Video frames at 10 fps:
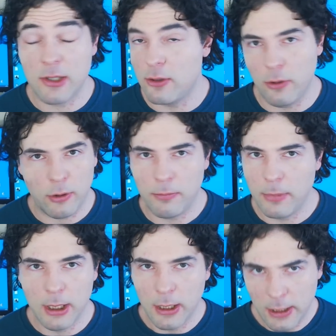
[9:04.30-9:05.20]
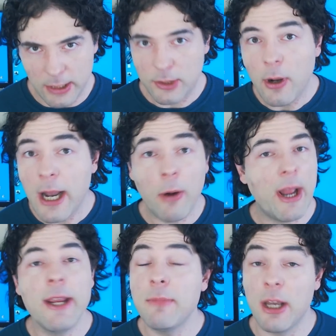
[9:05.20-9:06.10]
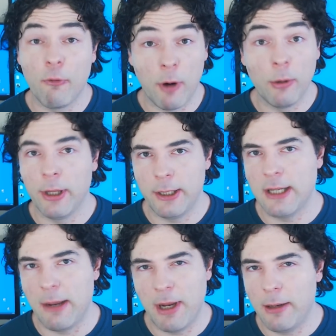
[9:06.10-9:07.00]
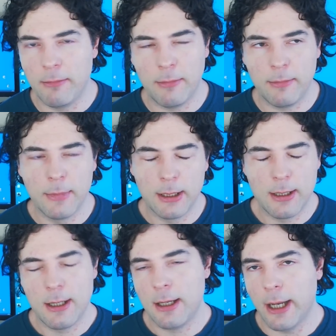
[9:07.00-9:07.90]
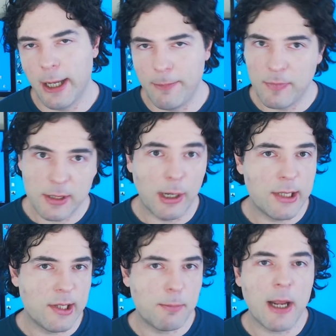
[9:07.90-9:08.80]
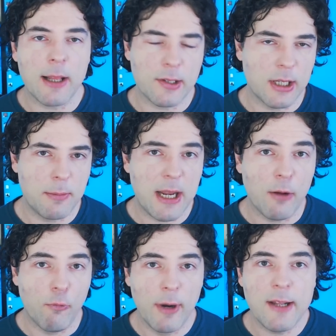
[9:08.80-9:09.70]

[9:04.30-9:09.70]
not that's not how AMD are rolling, damn it. Um, so I suspect that's going to be a really